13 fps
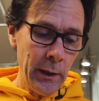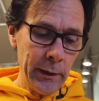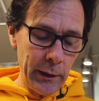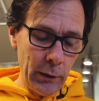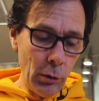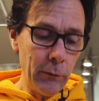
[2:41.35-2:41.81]

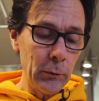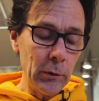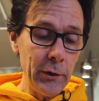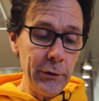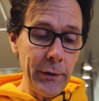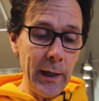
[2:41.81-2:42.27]
The
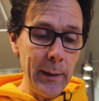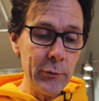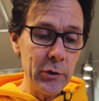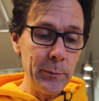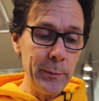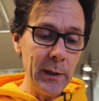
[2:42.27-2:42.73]
overall time
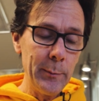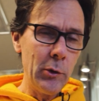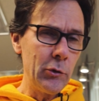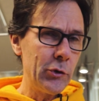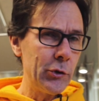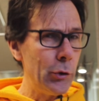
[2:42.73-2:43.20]
should be
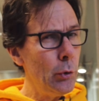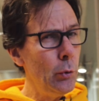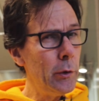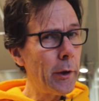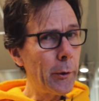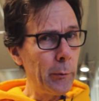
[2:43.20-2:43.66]
about
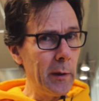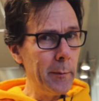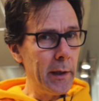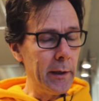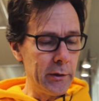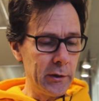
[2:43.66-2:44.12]
2 to 3
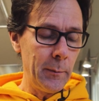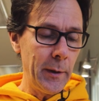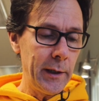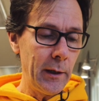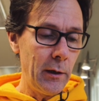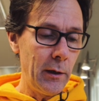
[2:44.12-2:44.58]
minutes,
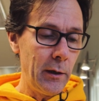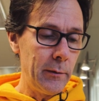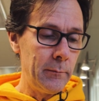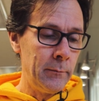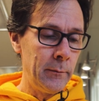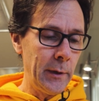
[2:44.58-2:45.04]
depending
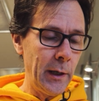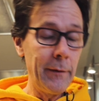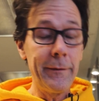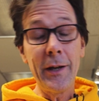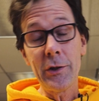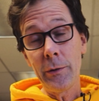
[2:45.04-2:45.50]
on how
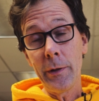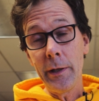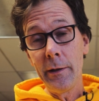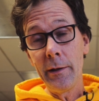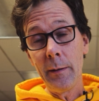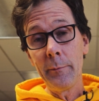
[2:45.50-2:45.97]
fast you
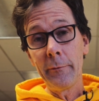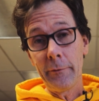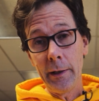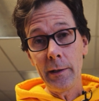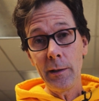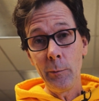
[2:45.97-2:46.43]
heat it up,
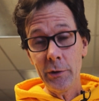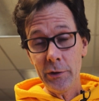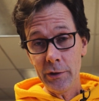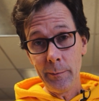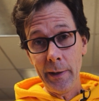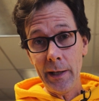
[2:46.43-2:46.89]
frankly,
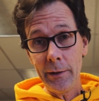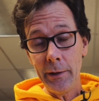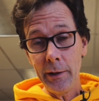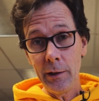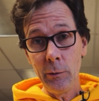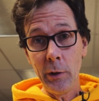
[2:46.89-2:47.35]
which is a bad
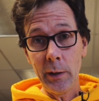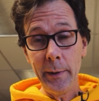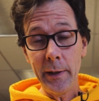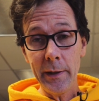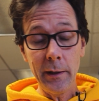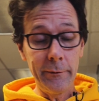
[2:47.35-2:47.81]
thing. You don't want to
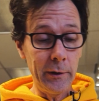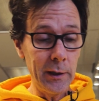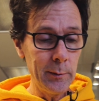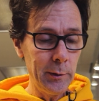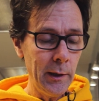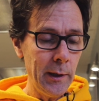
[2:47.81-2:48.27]
make that a
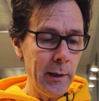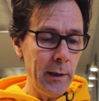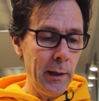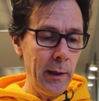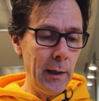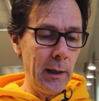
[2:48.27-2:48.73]
variable,
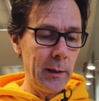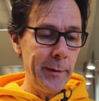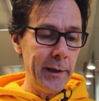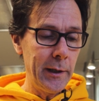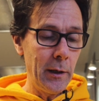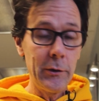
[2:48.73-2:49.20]

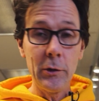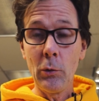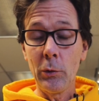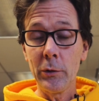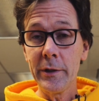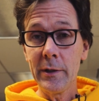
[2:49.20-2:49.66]
depending on the
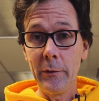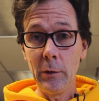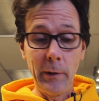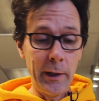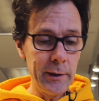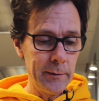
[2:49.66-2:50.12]
coarseness of the
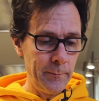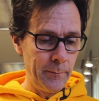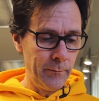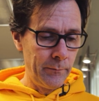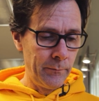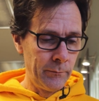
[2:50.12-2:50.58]
grind.
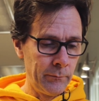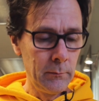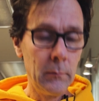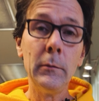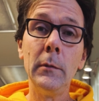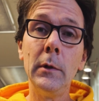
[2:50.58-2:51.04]

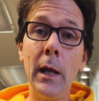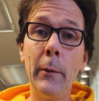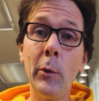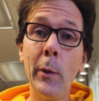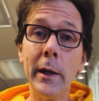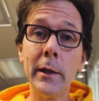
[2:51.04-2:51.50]
Now
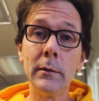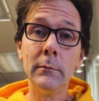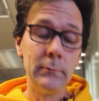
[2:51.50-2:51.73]
we wait.